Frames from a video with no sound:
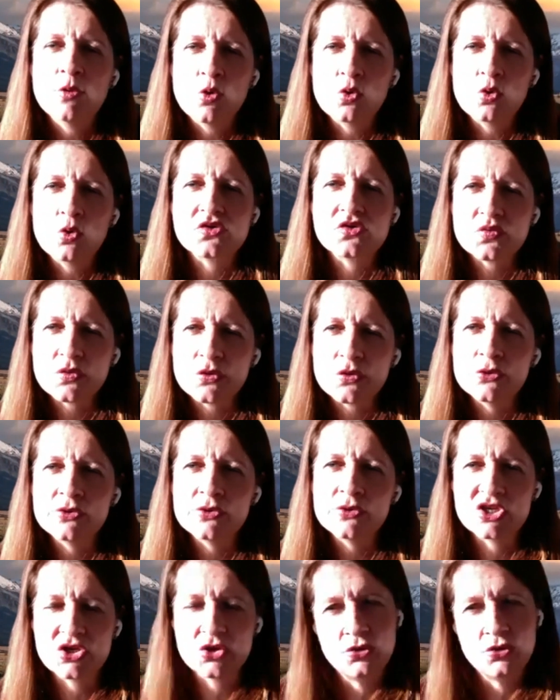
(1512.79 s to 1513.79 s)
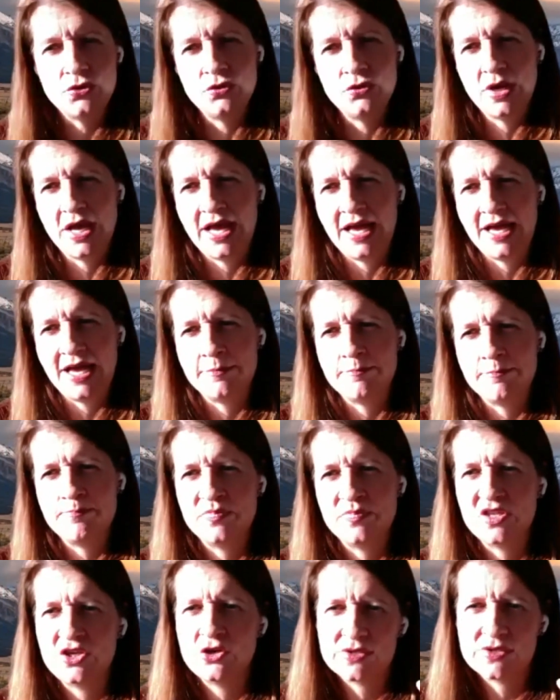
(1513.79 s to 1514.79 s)
or through to
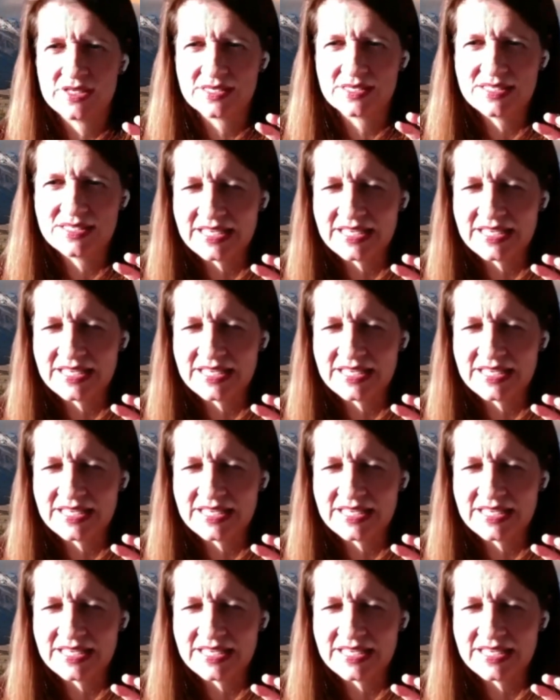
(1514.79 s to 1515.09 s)
using